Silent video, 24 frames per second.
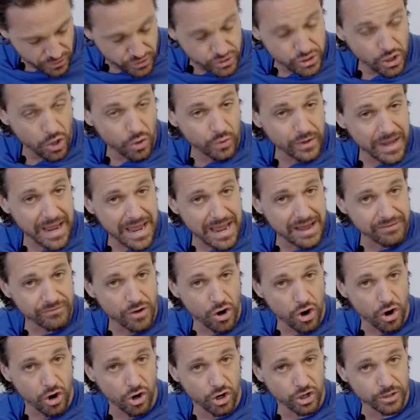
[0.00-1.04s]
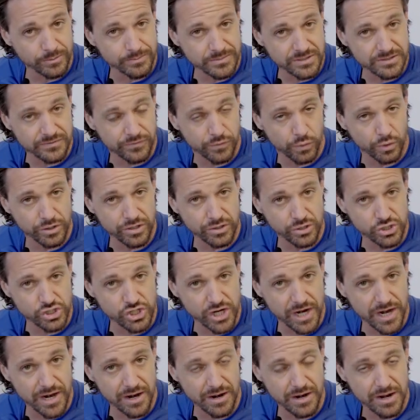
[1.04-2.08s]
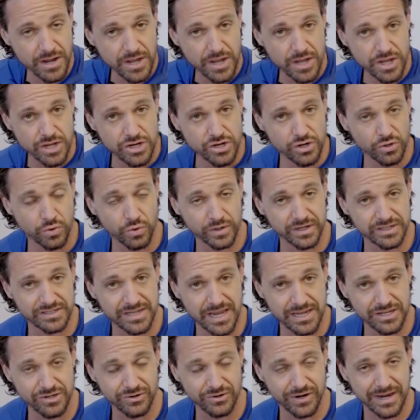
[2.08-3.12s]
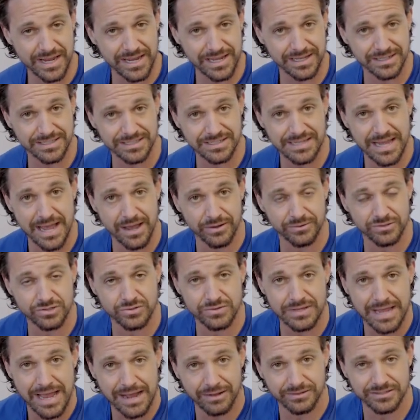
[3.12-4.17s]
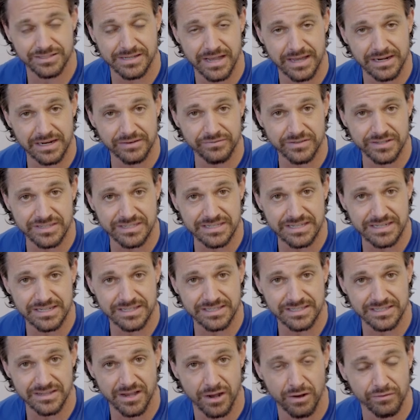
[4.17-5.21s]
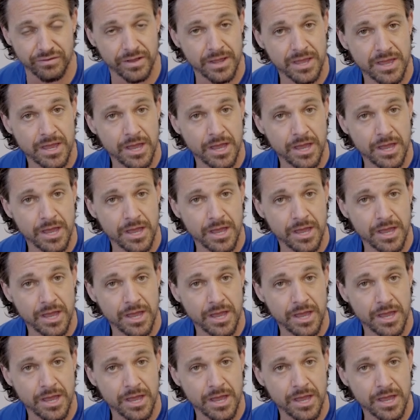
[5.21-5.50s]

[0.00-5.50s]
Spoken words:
you don't have arms for your chair, you're going to take your hands down to the outside of the seat itself.